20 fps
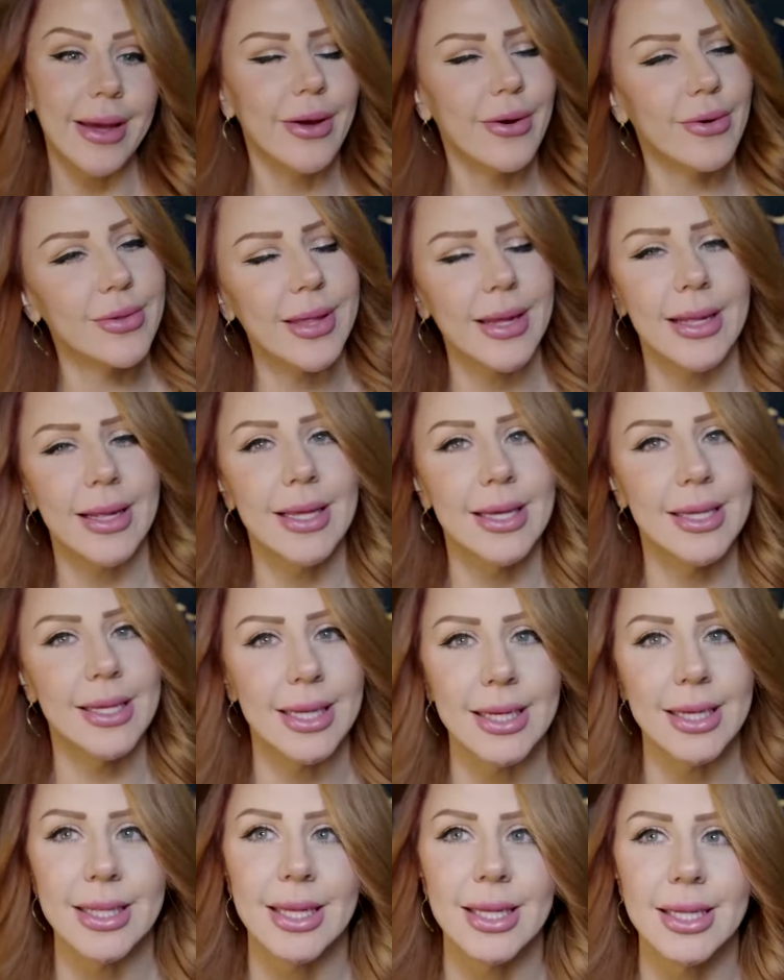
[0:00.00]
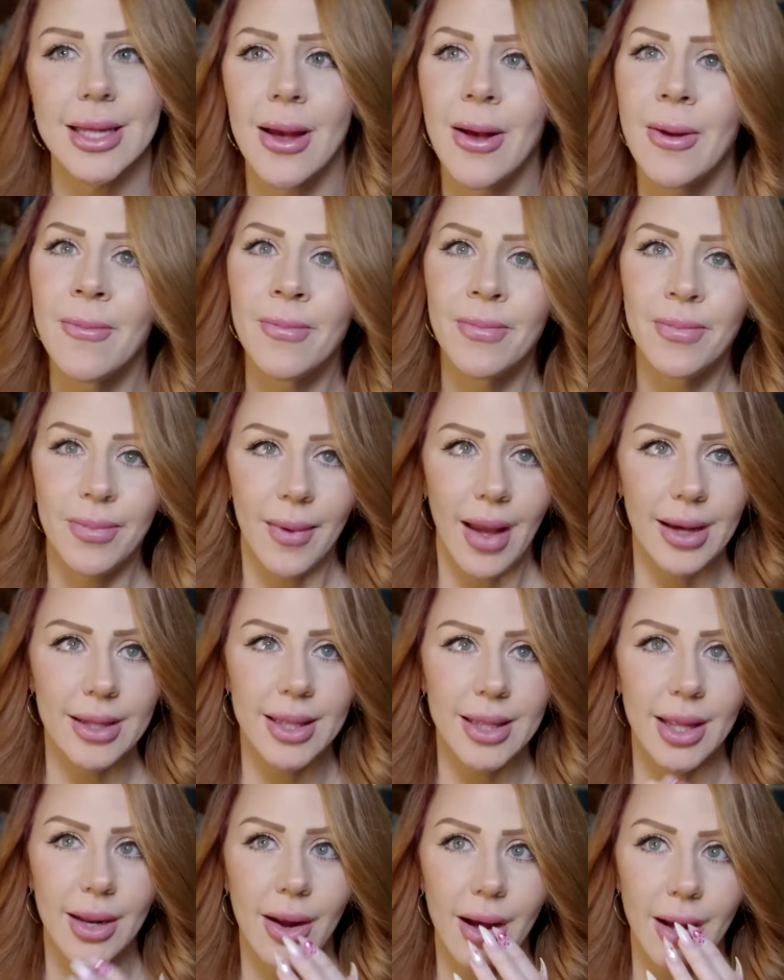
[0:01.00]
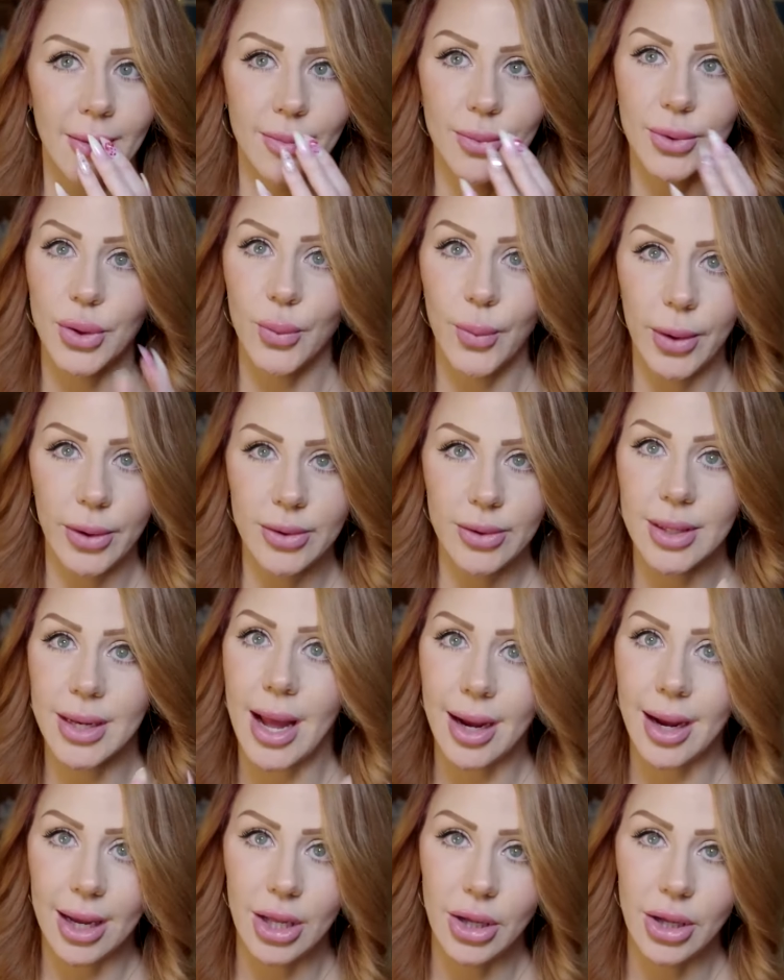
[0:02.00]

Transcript: He goes like this. He says, I said, um, so where's it at?